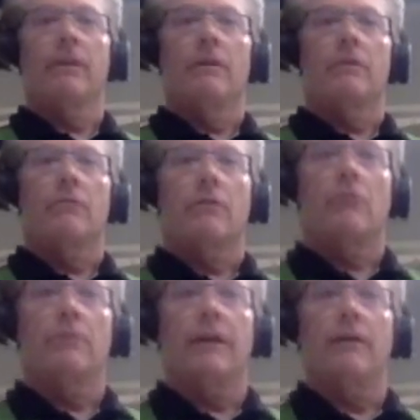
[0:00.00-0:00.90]
so I
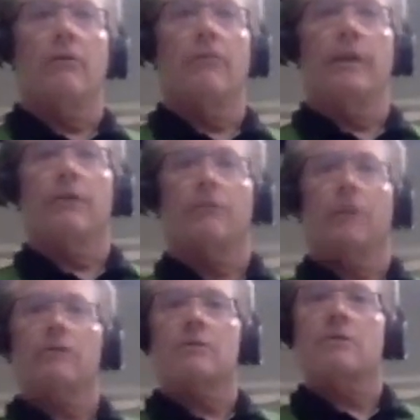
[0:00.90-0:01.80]
hope that all makes
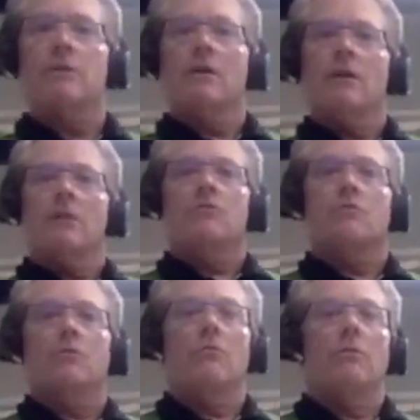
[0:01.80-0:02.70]
sense.
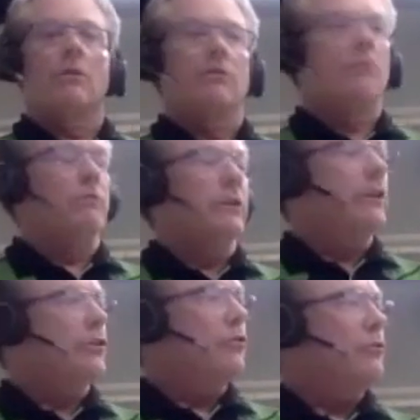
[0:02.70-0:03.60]
So what we're going
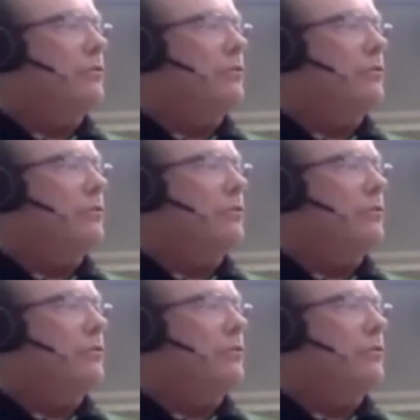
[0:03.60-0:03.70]
to do